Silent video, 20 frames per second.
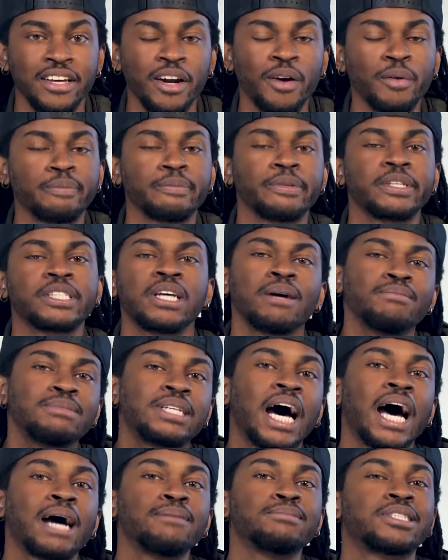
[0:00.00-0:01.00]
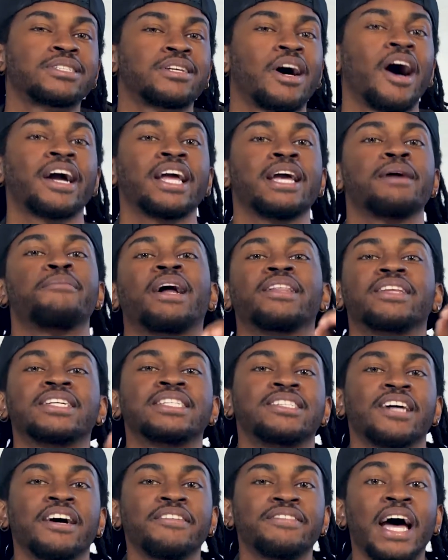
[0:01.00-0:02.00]
You know, sometimes talking about the
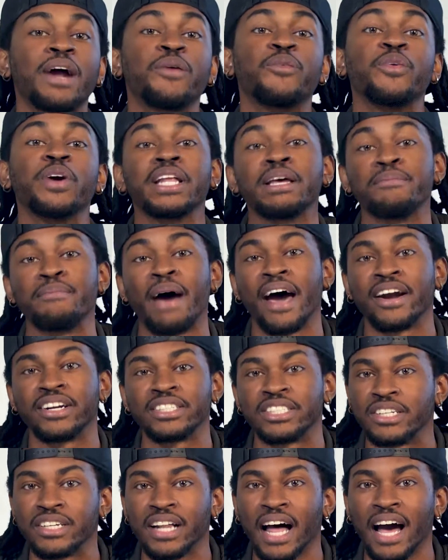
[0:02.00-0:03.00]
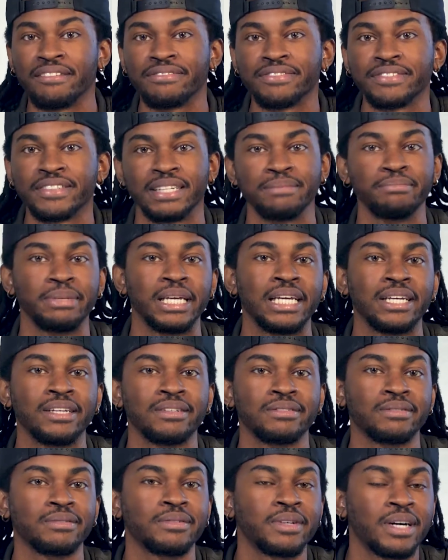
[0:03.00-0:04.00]
stuff that really matters in your life can be,
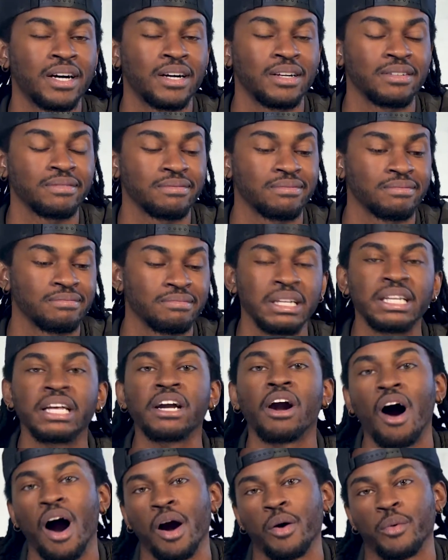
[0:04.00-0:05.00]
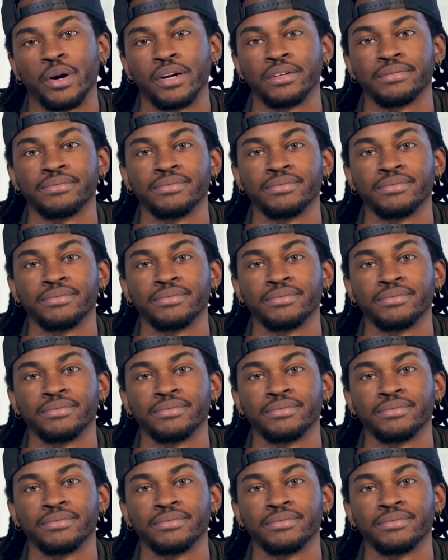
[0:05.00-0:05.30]
well, a little awkward.